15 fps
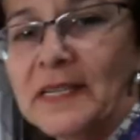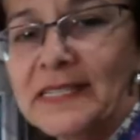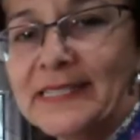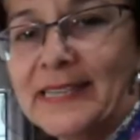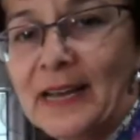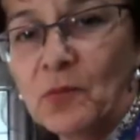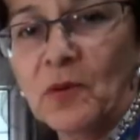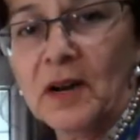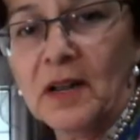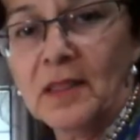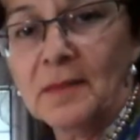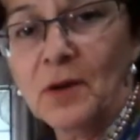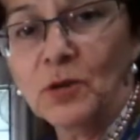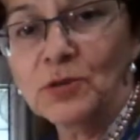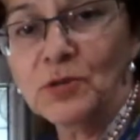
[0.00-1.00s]
want to say one of
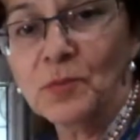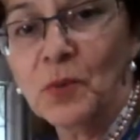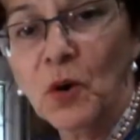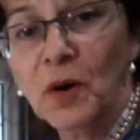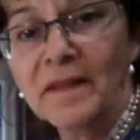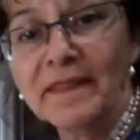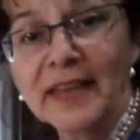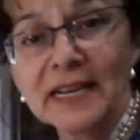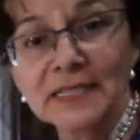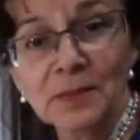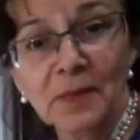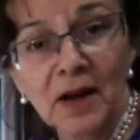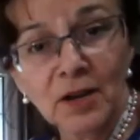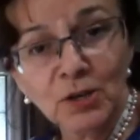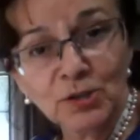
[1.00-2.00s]
the most important things
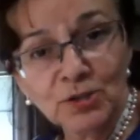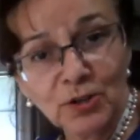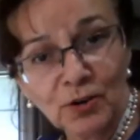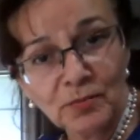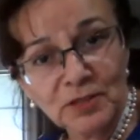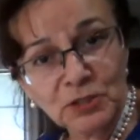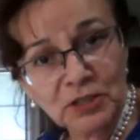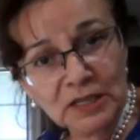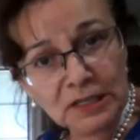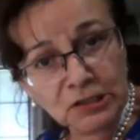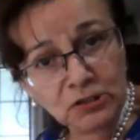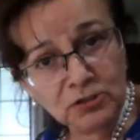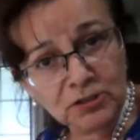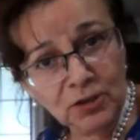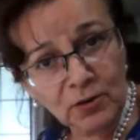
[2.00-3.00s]
about your sewing machine
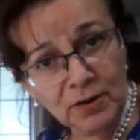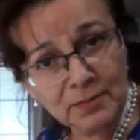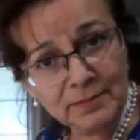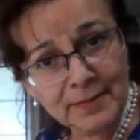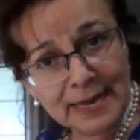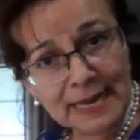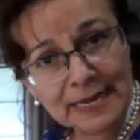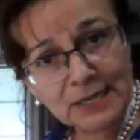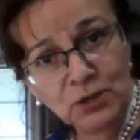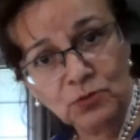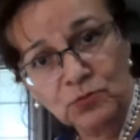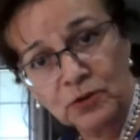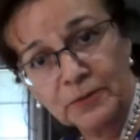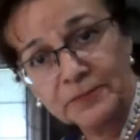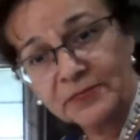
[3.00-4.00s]
is your sewing
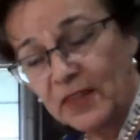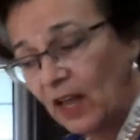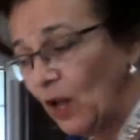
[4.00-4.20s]
manual.